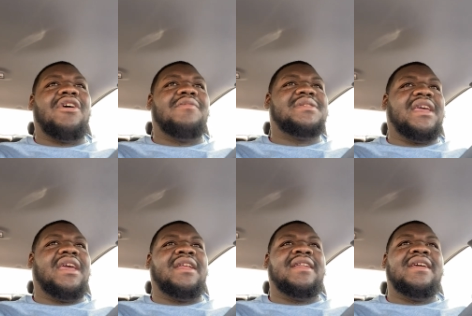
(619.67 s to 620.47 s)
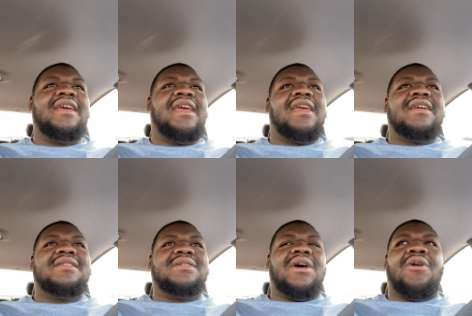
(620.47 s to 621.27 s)
what I'm saying?
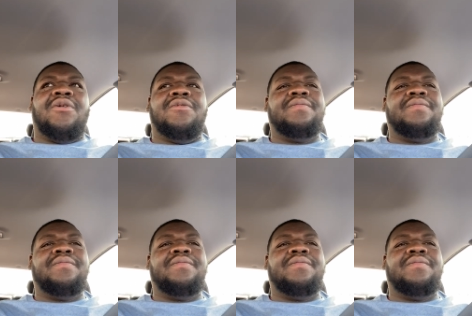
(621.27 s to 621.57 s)
So